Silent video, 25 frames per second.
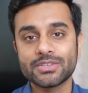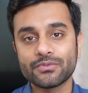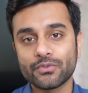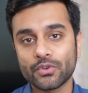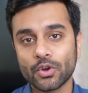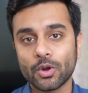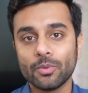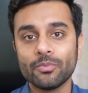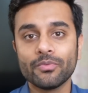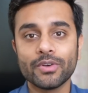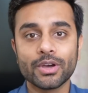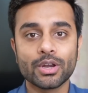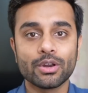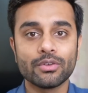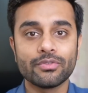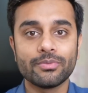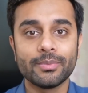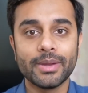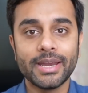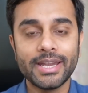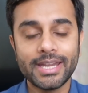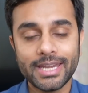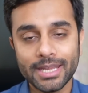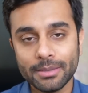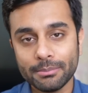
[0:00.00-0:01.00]
from one of
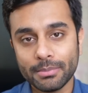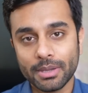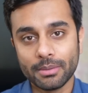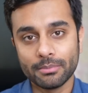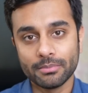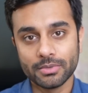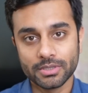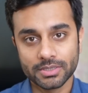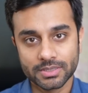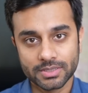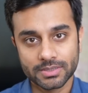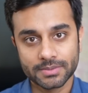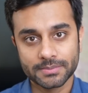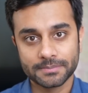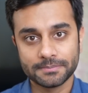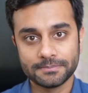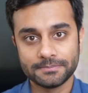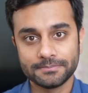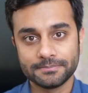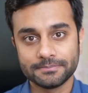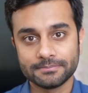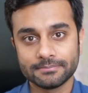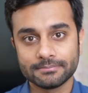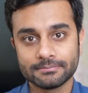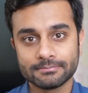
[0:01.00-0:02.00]
my team members.
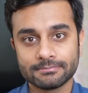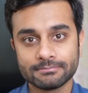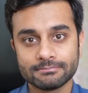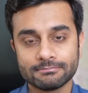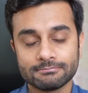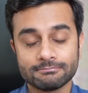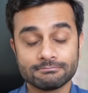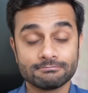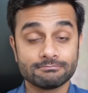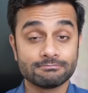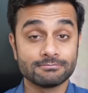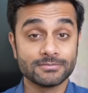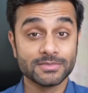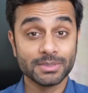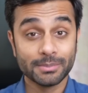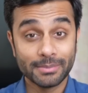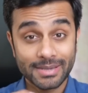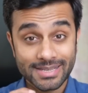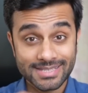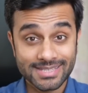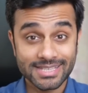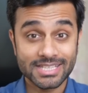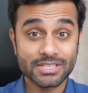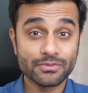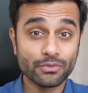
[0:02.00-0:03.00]
The
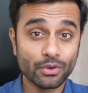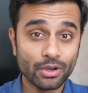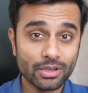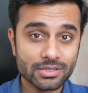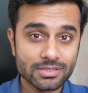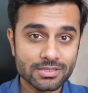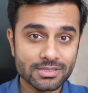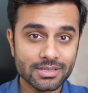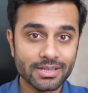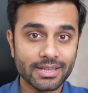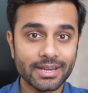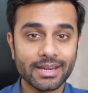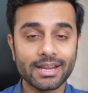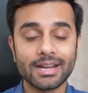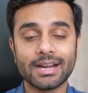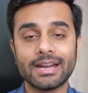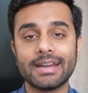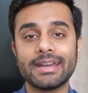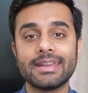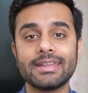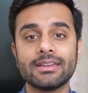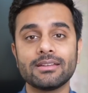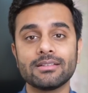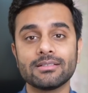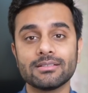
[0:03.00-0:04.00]
message was
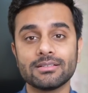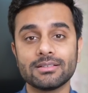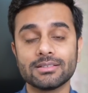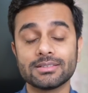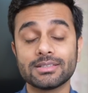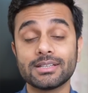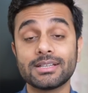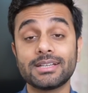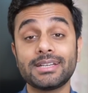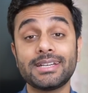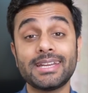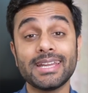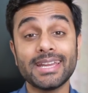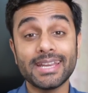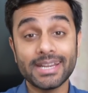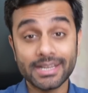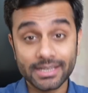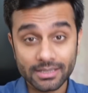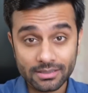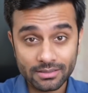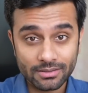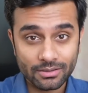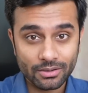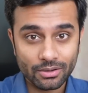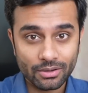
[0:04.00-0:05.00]
regarding the
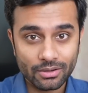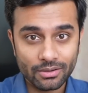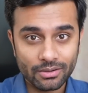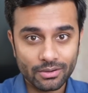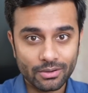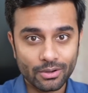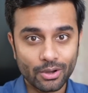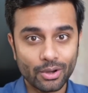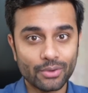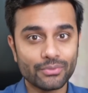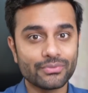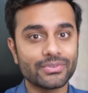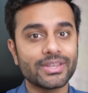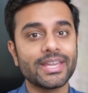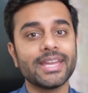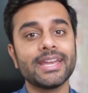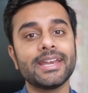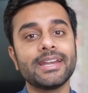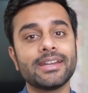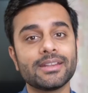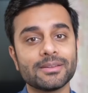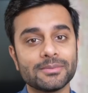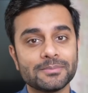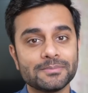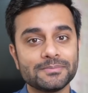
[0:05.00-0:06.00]
date of
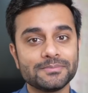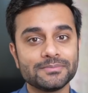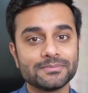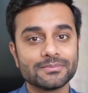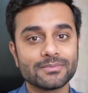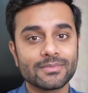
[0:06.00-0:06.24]
gate